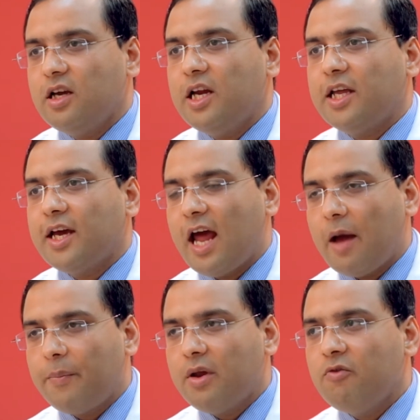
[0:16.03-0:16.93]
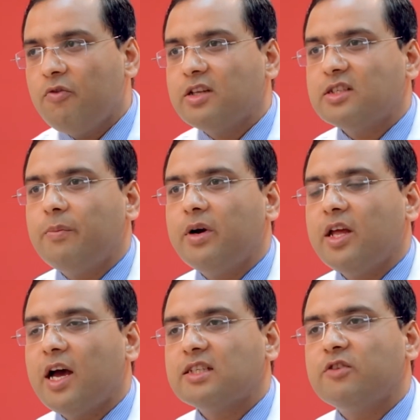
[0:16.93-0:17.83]
It can happen when
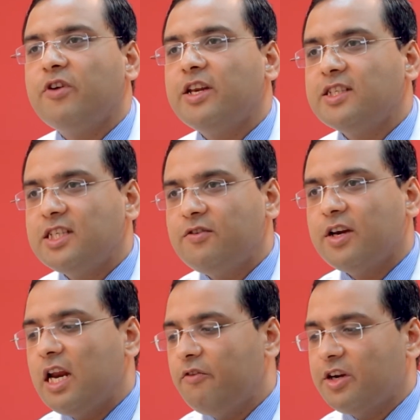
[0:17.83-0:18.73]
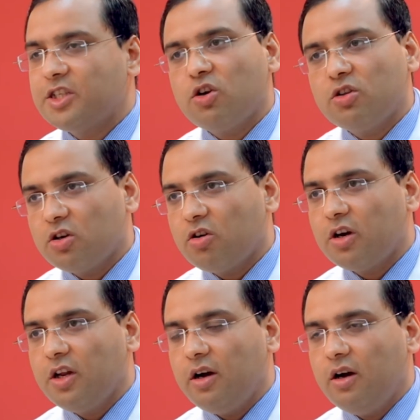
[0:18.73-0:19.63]
somebody has a very severe infection on the
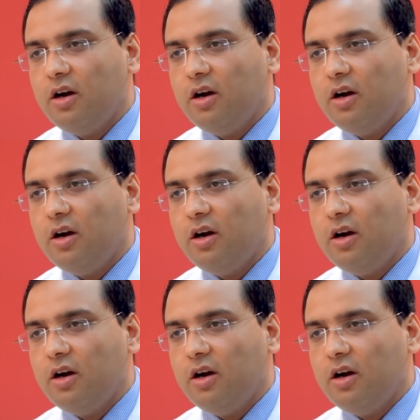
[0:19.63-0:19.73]
cornea,